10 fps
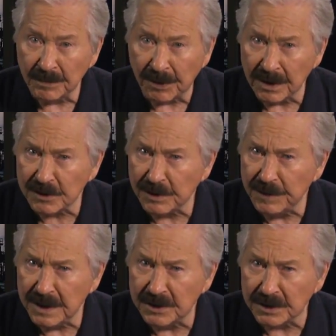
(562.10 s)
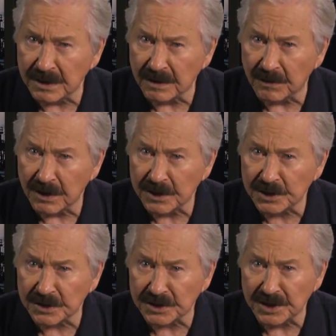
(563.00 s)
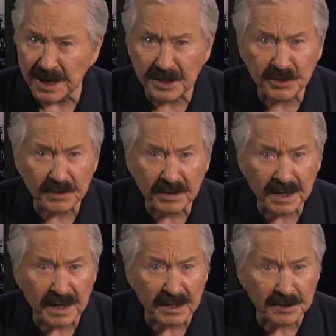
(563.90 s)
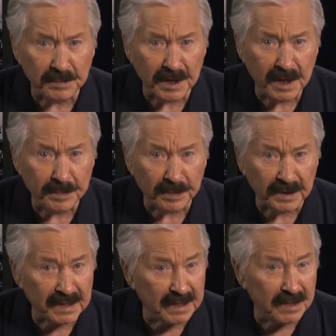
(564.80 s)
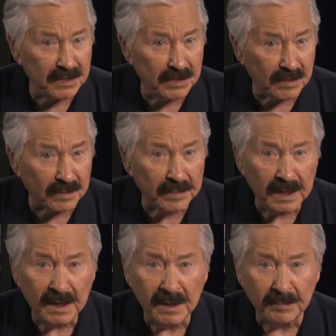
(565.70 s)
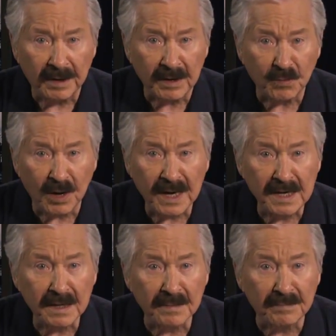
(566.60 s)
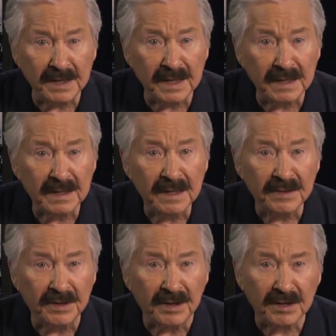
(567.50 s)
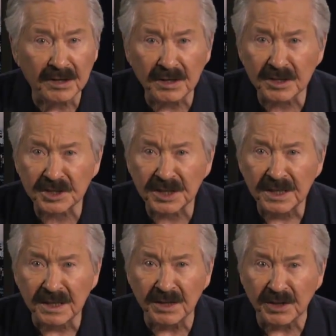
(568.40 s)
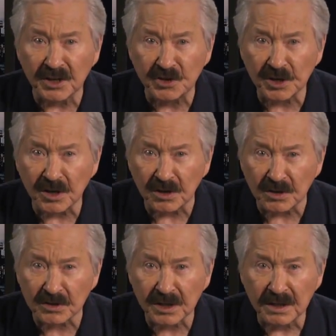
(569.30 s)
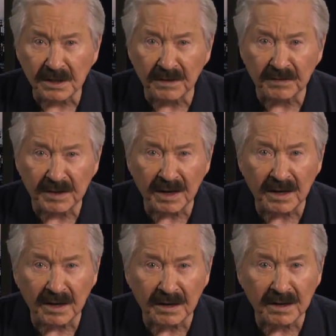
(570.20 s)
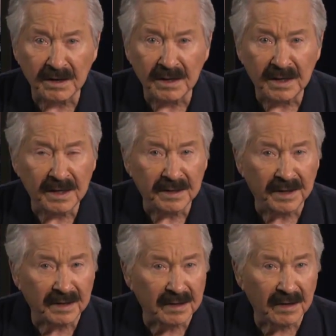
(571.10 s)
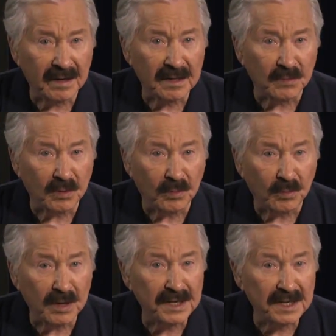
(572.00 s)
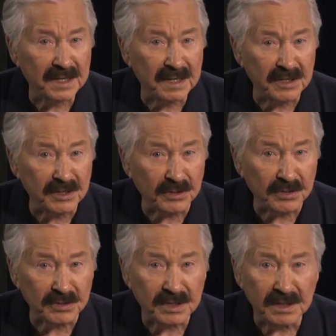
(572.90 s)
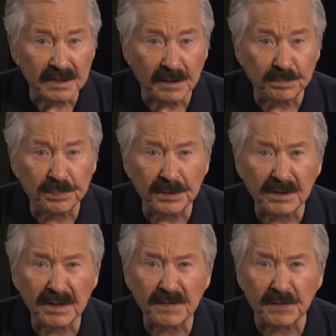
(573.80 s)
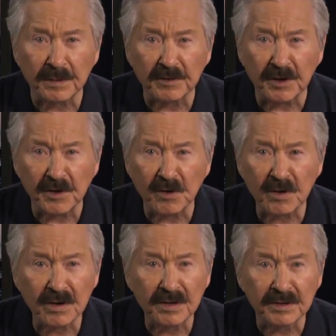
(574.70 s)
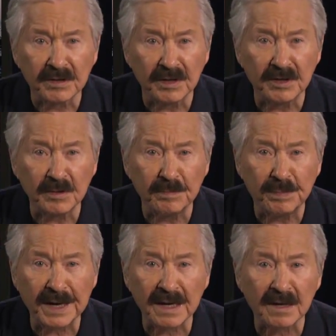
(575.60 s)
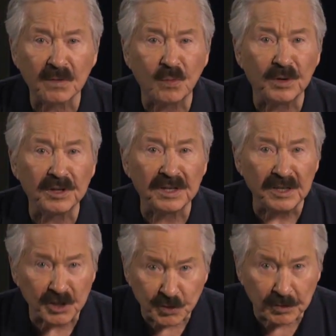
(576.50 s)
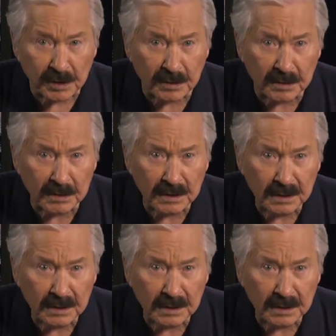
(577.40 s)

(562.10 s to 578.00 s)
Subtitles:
Preservation of Russia's natural gas monopoly in Europe may wind up being the hooks in the jaws of God that God will one day use to pull it from the north to do battle with Israel.